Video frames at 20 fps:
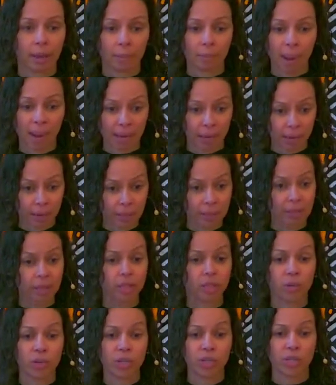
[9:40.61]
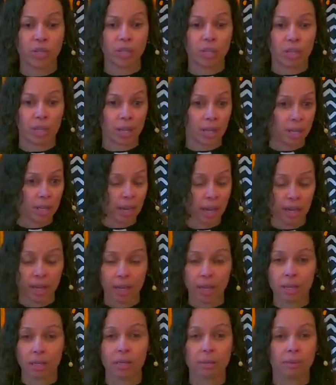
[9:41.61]
Like my current situation
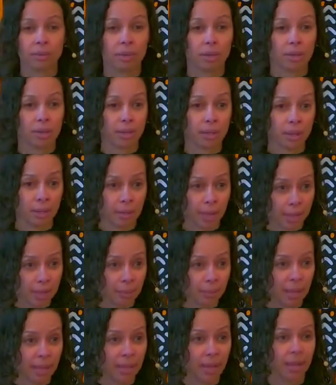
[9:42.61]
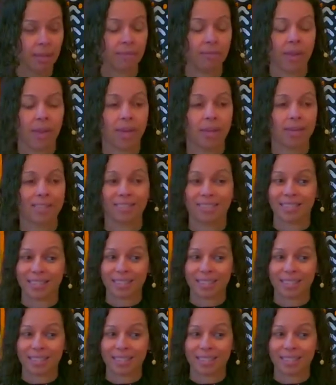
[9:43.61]
kind of is what it is and that's my life.